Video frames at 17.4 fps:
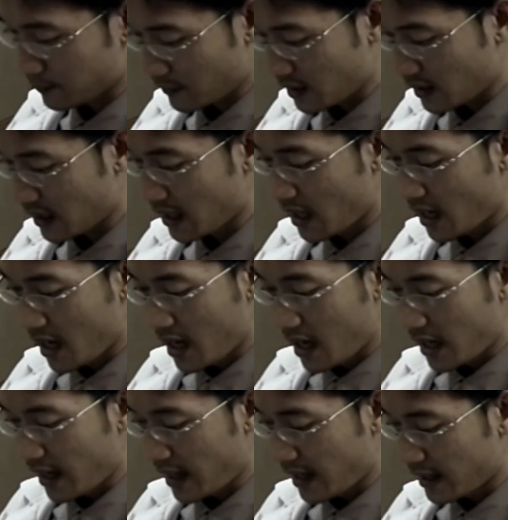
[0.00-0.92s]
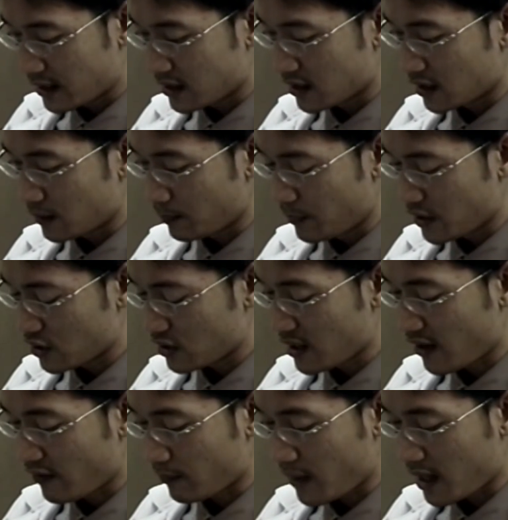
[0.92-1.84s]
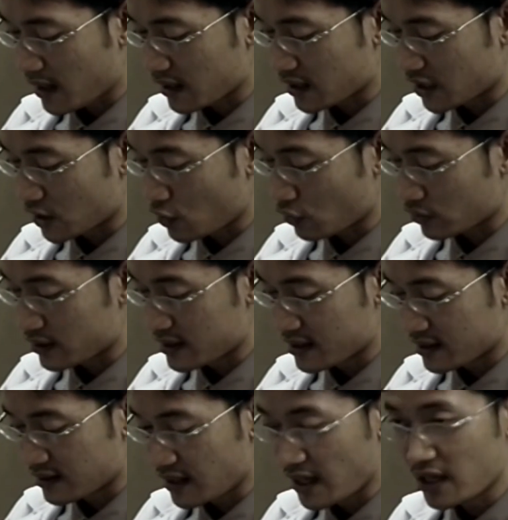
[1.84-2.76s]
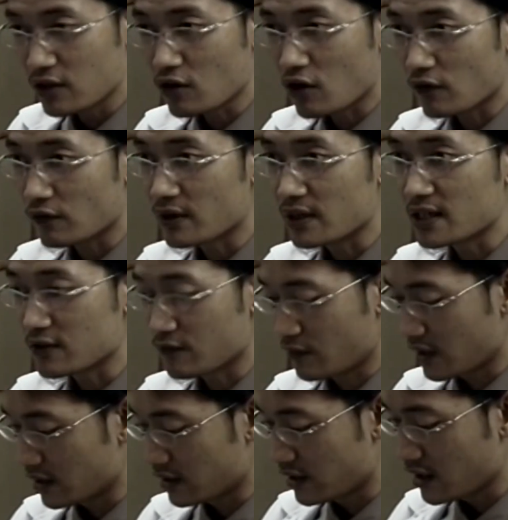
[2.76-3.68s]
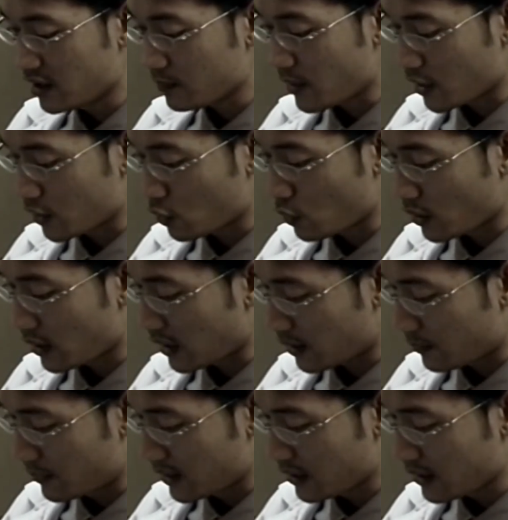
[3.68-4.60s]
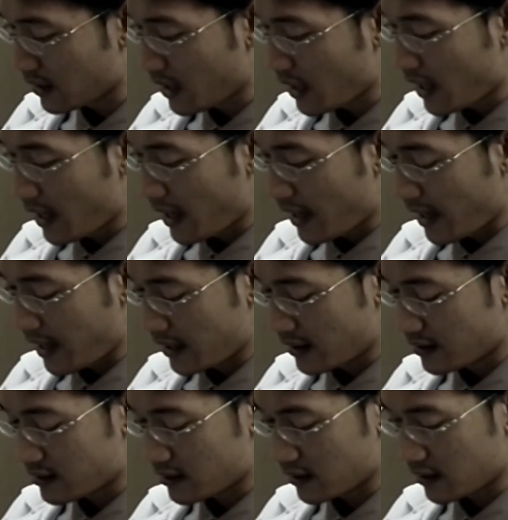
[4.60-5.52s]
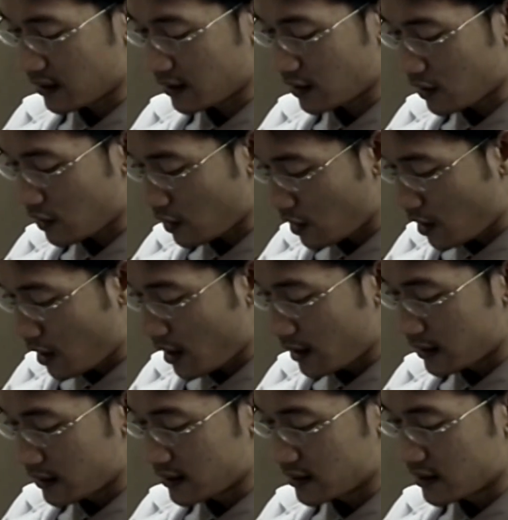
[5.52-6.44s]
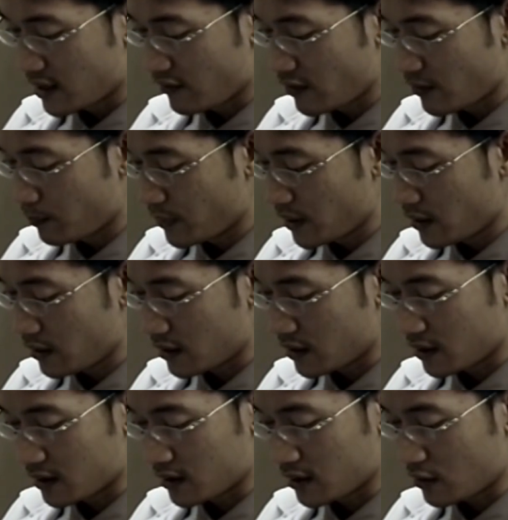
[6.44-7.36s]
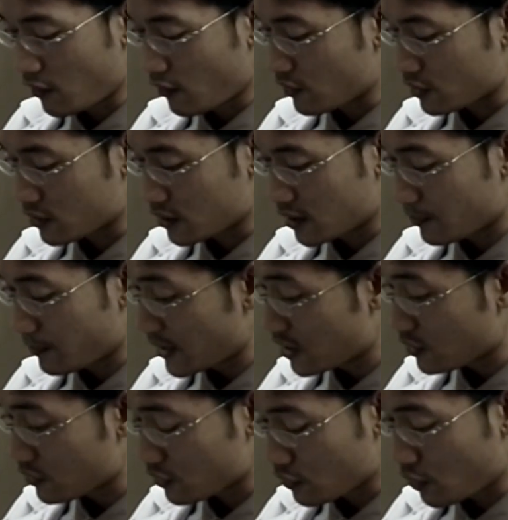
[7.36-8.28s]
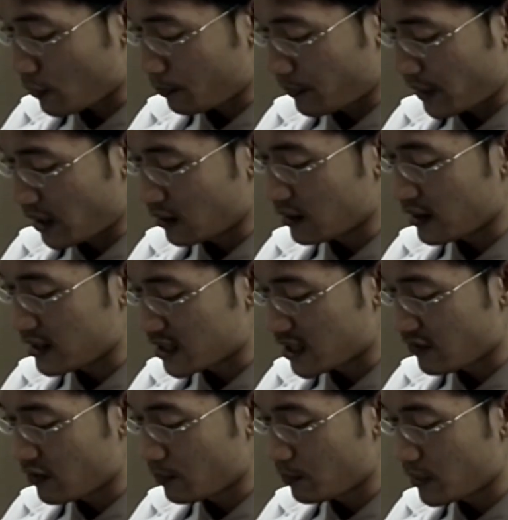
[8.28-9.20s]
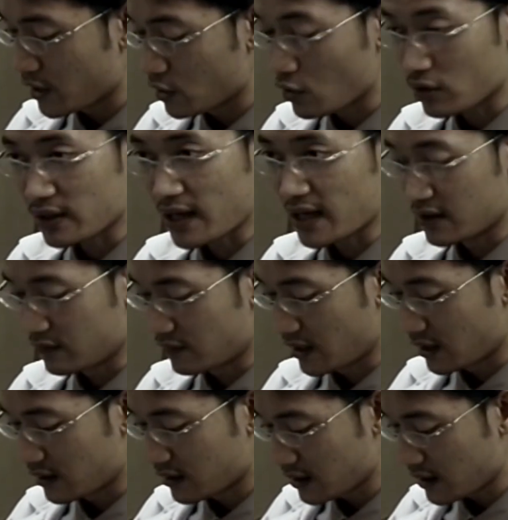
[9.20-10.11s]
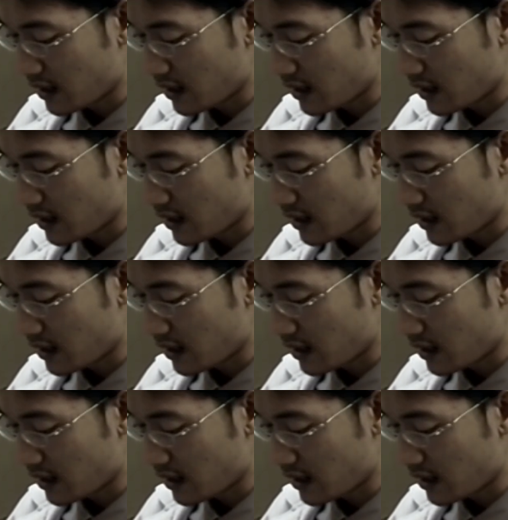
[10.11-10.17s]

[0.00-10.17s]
Okay. And the patient have marked nicotine stain over his fingernail, but no clubbing, and JVP. Patient is not pale and JVP not elevated,